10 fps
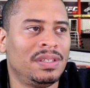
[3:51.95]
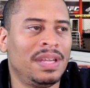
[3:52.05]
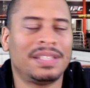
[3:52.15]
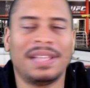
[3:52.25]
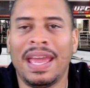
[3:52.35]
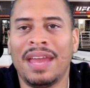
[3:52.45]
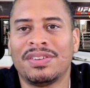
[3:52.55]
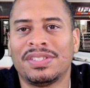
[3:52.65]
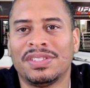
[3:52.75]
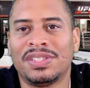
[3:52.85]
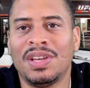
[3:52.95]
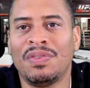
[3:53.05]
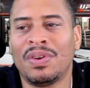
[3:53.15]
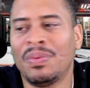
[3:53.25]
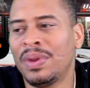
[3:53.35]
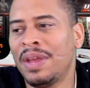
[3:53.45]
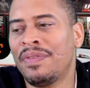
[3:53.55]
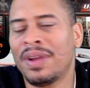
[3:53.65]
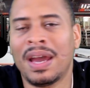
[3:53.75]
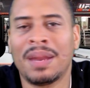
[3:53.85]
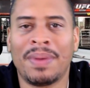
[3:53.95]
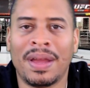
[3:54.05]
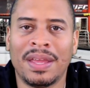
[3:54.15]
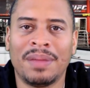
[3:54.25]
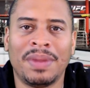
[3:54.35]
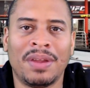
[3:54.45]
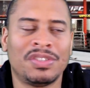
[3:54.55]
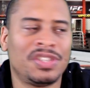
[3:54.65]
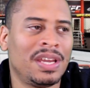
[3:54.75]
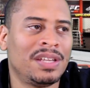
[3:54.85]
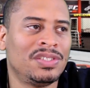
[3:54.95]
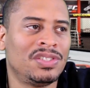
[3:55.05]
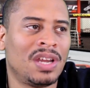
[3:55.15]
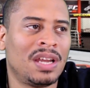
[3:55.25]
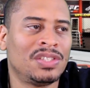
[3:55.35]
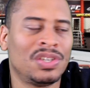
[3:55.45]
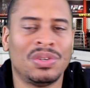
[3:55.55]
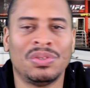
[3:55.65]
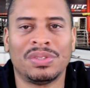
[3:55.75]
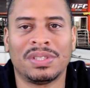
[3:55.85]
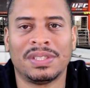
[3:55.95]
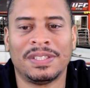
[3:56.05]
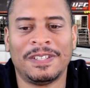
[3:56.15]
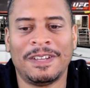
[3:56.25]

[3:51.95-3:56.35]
next to Anderson Silva. When they forgot about him, they were chanting Jon Jones